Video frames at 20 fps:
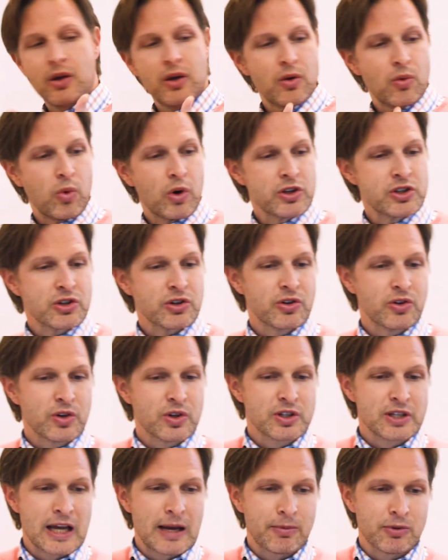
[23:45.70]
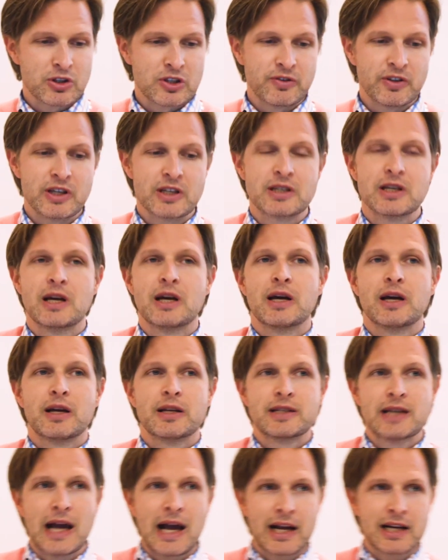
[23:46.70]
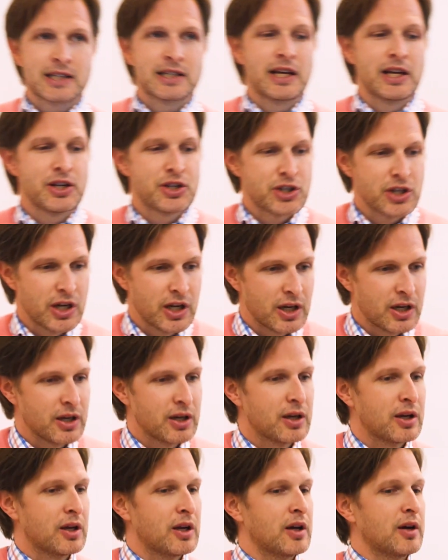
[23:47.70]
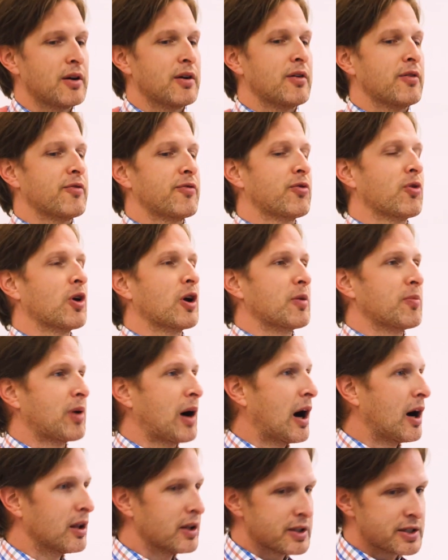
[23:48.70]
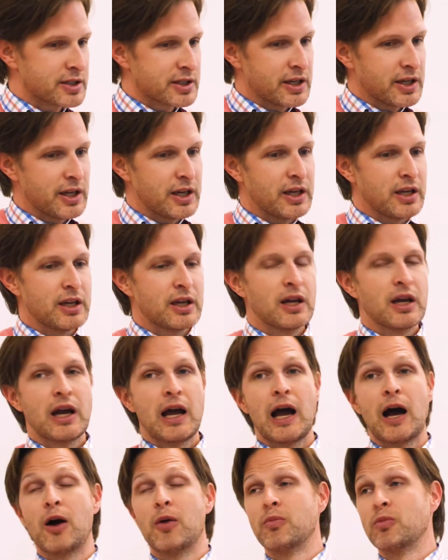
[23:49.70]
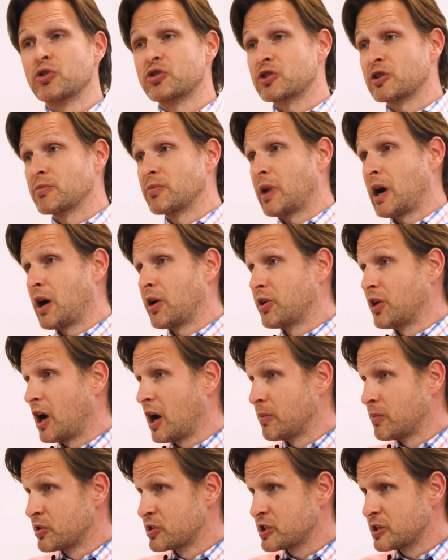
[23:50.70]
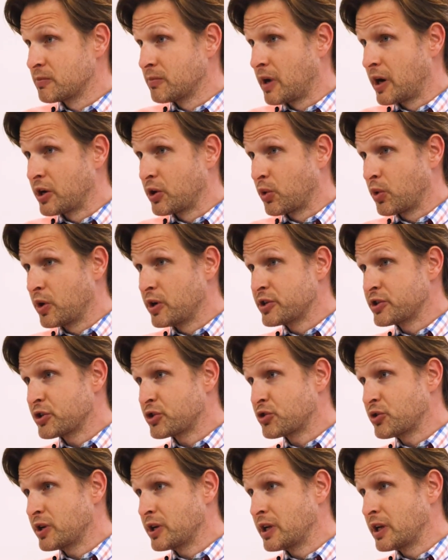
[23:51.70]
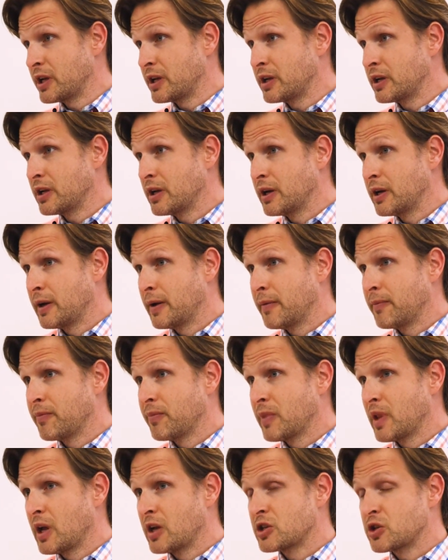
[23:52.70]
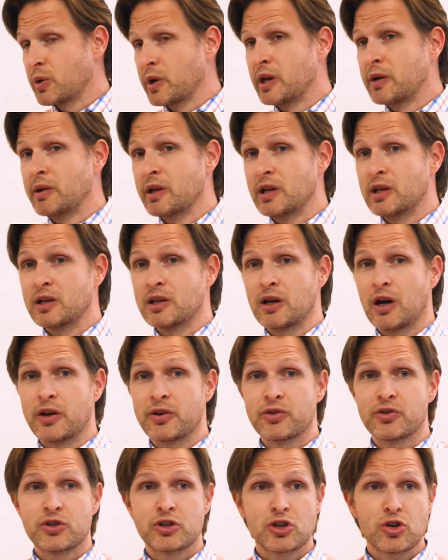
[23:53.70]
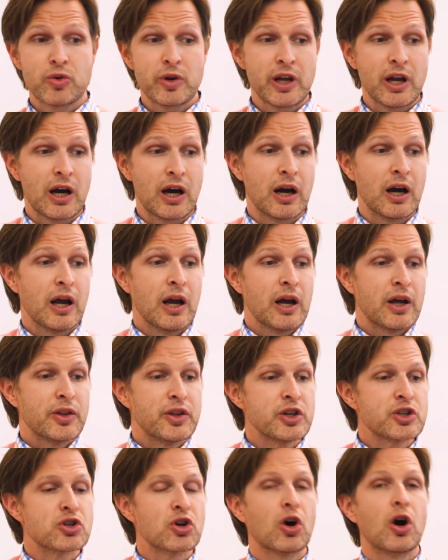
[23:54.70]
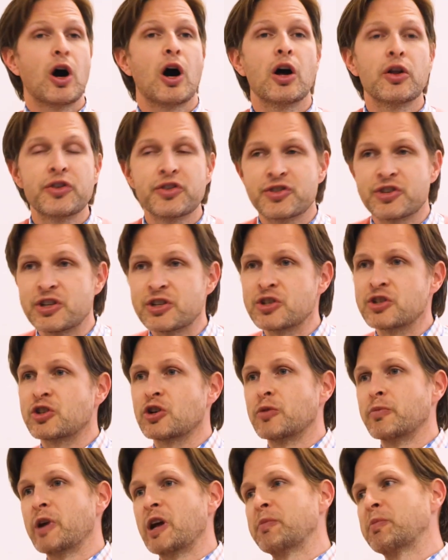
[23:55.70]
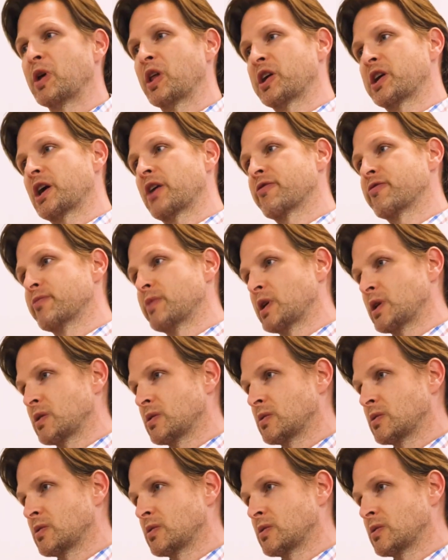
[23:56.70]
What's some good examples of this? Taxation, foreign policy, how non-Muslim minorities are treated. So under the Sharia, these are all decisions that are made by the government.